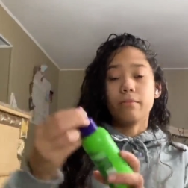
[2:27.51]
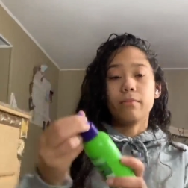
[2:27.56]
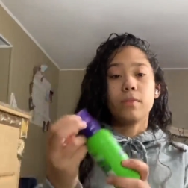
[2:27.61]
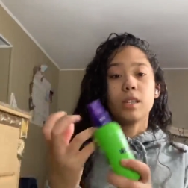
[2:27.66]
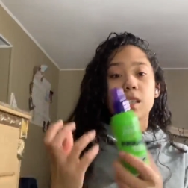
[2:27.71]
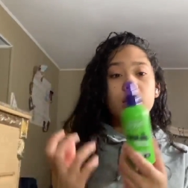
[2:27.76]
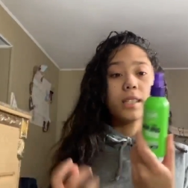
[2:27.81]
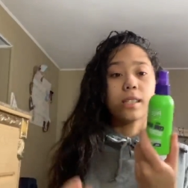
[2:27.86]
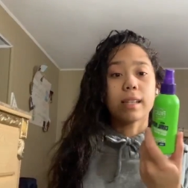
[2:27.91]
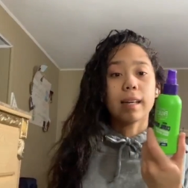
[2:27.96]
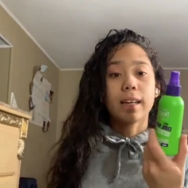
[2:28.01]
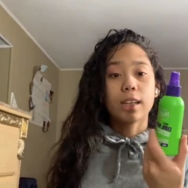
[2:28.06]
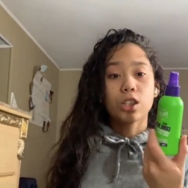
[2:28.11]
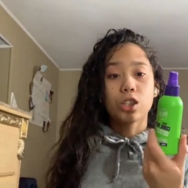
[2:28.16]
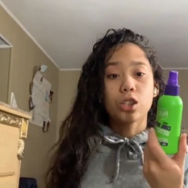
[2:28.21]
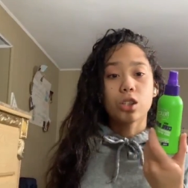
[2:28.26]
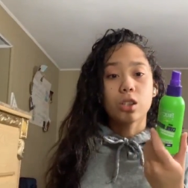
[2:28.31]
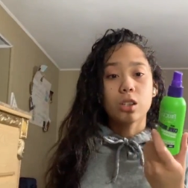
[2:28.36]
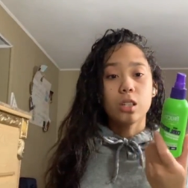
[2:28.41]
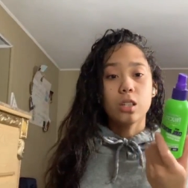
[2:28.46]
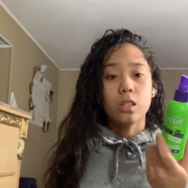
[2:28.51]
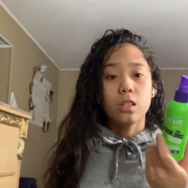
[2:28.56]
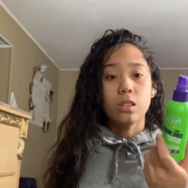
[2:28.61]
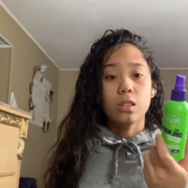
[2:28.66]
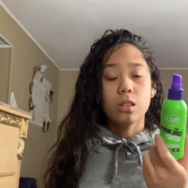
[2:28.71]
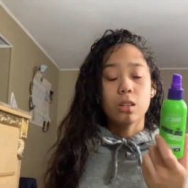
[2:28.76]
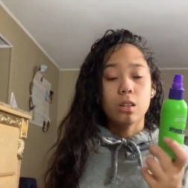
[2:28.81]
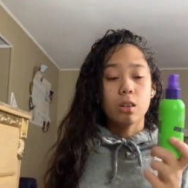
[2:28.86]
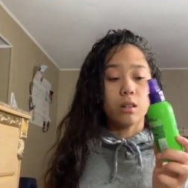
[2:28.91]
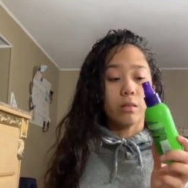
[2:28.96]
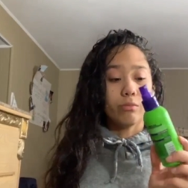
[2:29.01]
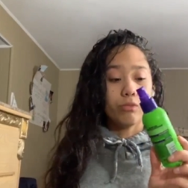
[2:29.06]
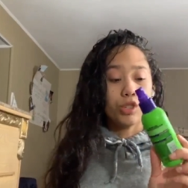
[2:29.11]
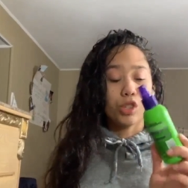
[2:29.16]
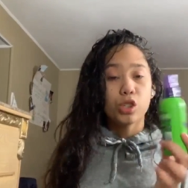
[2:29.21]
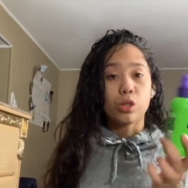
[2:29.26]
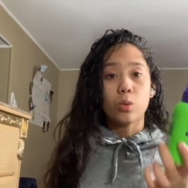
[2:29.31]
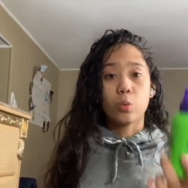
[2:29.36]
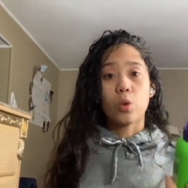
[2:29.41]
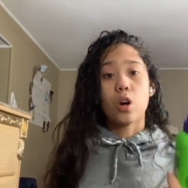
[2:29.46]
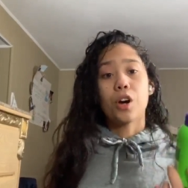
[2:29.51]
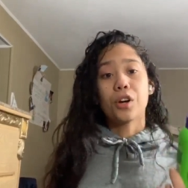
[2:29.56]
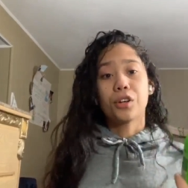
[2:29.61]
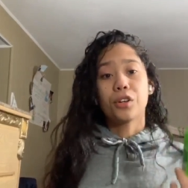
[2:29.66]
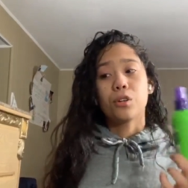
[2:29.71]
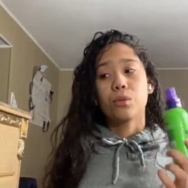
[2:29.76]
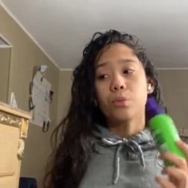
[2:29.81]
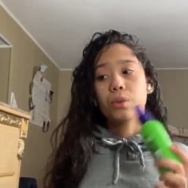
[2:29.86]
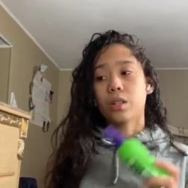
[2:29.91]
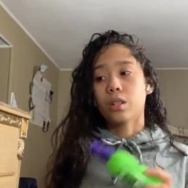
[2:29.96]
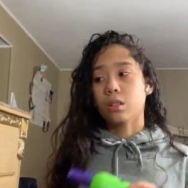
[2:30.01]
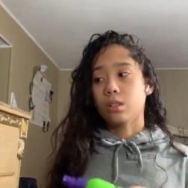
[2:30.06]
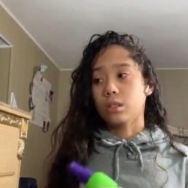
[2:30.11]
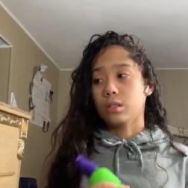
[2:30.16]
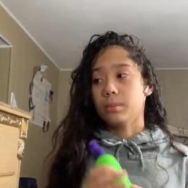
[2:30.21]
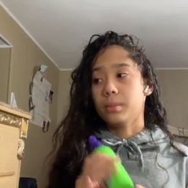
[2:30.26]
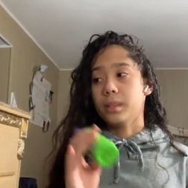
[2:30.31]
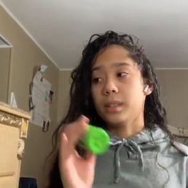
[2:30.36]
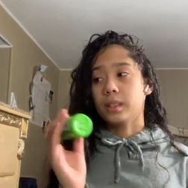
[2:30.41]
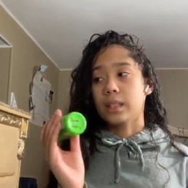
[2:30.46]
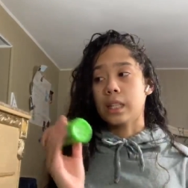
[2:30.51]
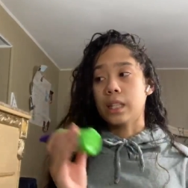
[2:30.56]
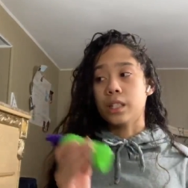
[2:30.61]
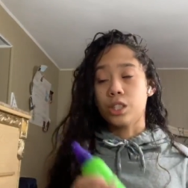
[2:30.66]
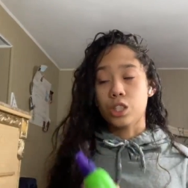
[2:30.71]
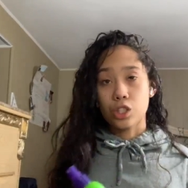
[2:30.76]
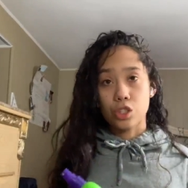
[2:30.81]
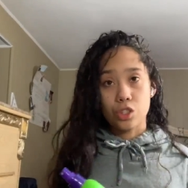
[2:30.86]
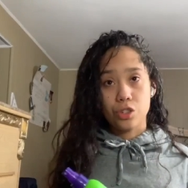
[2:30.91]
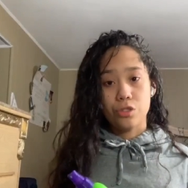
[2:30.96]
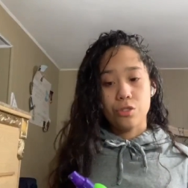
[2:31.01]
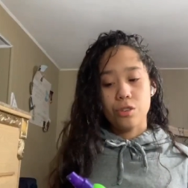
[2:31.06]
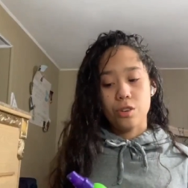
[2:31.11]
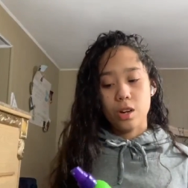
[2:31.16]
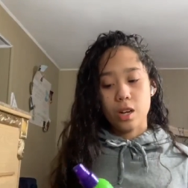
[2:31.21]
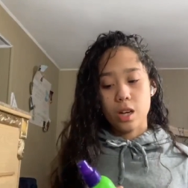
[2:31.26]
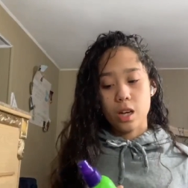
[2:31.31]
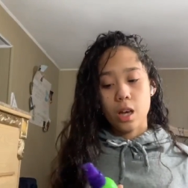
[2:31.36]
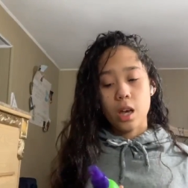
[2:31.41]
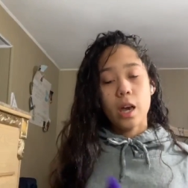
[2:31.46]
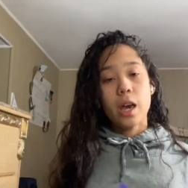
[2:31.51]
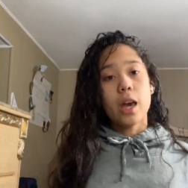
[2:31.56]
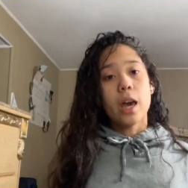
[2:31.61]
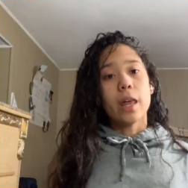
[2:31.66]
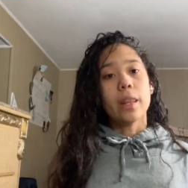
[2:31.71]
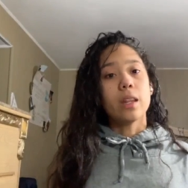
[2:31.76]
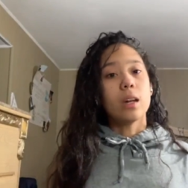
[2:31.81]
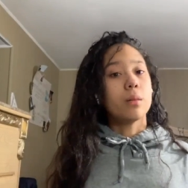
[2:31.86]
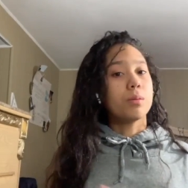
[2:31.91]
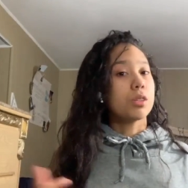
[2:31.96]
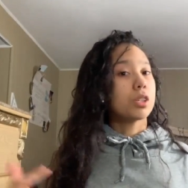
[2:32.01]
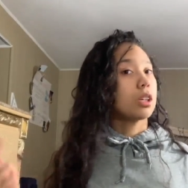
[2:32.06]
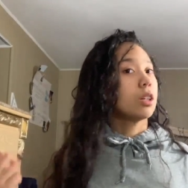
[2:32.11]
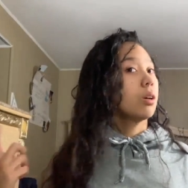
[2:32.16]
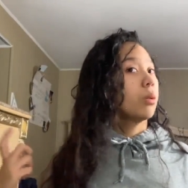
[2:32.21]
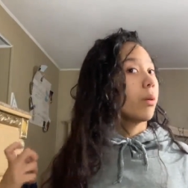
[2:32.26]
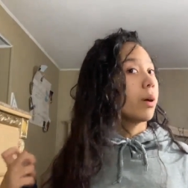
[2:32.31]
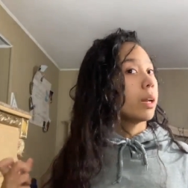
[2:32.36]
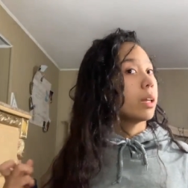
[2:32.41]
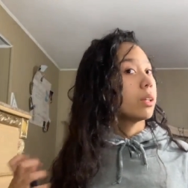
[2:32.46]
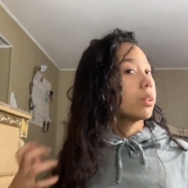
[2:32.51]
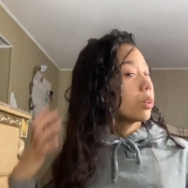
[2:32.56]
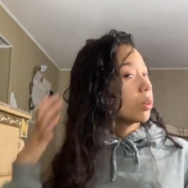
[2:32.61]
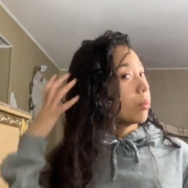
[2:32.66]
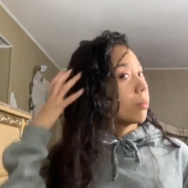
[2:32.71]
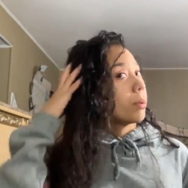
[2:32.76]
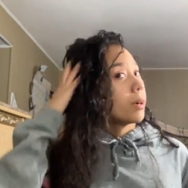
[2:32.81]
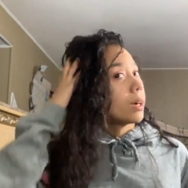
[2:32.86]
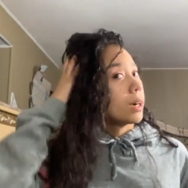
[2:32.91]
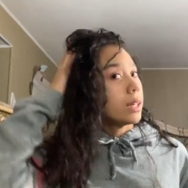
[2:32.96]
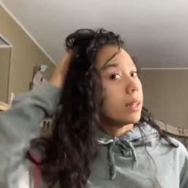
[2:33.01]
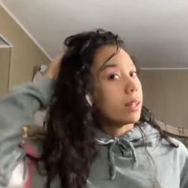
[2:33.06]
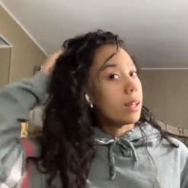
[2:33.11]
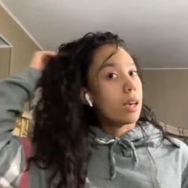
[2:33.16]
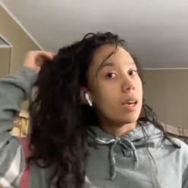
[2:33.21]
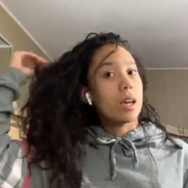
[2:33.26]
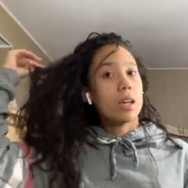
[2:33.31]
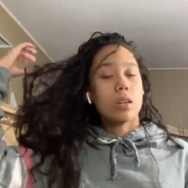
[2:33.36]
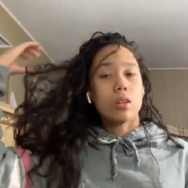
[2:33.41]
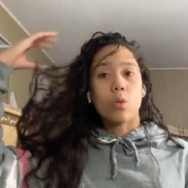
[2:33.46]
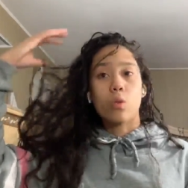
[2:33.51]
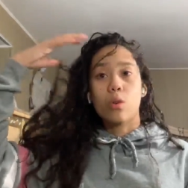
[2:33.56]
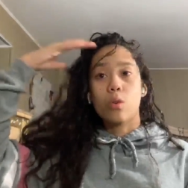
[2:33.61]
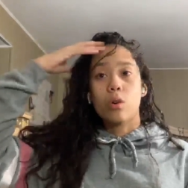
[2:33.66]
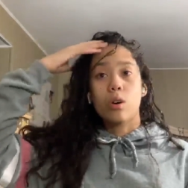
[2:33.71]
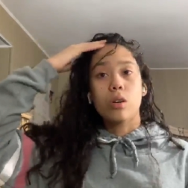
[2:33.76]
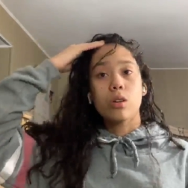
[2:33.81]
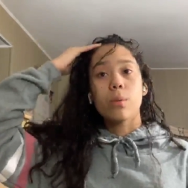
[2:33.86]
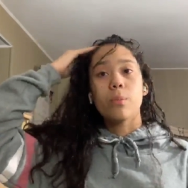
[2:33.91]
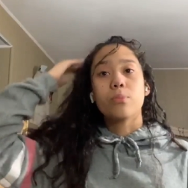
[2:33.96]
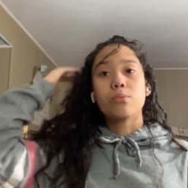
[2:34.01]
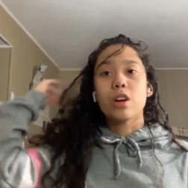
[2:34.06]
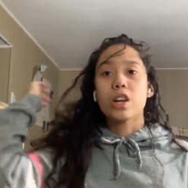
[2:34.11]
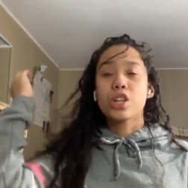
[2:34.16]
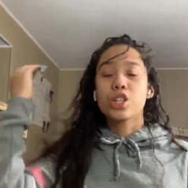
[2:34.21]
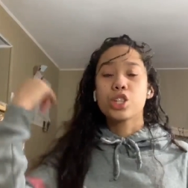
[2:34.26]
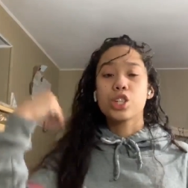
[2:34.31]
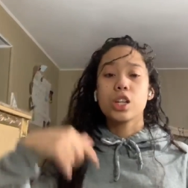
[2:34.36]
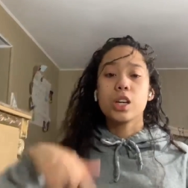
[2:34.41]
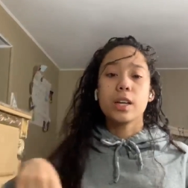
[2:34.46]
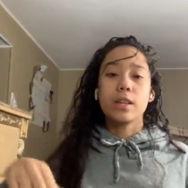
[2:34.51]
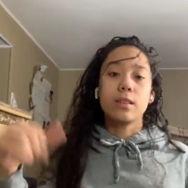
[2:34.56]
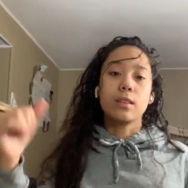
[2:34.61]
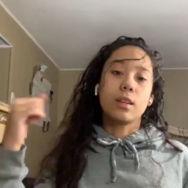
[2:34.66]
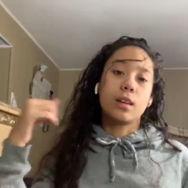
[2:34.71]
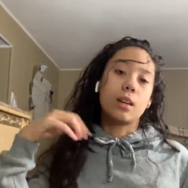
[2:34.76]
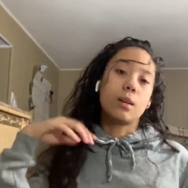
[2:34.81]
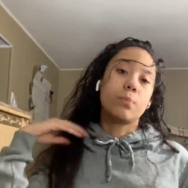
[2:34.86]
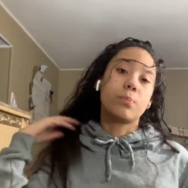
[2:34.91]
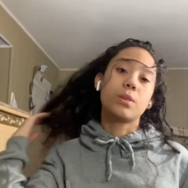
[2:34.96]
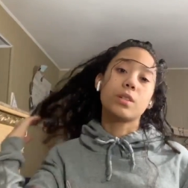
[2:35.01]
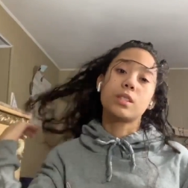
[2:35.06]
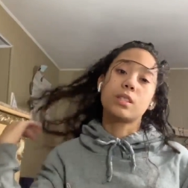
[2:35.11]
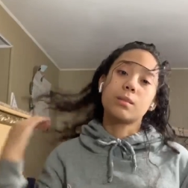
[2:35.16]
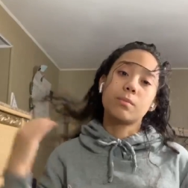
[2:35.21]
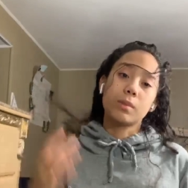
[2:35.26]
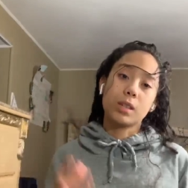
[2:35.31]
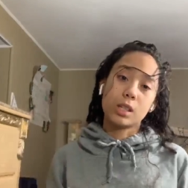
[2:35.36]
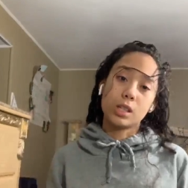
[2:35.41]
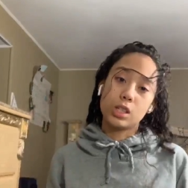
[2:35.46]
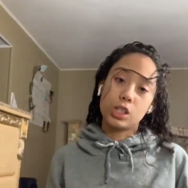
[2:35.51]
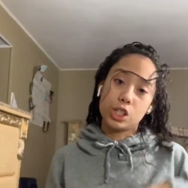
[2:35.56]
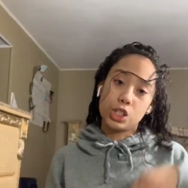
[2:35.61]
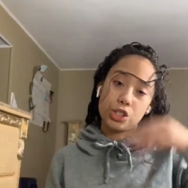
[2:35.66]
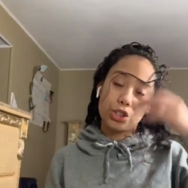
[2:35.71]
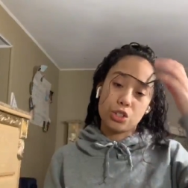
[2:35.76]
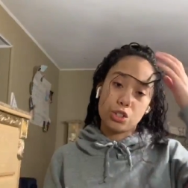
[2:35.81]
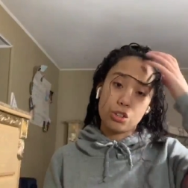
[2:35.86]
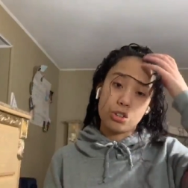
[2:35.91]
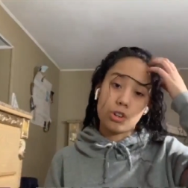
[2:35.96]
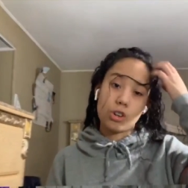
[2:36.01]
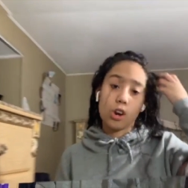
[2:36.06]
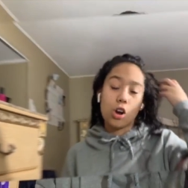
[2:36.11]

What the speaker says: This is actually just water with a little bit of conditioner in it, and then I'm just gonna wet it a little bit and then brush it and then put some conditioner on.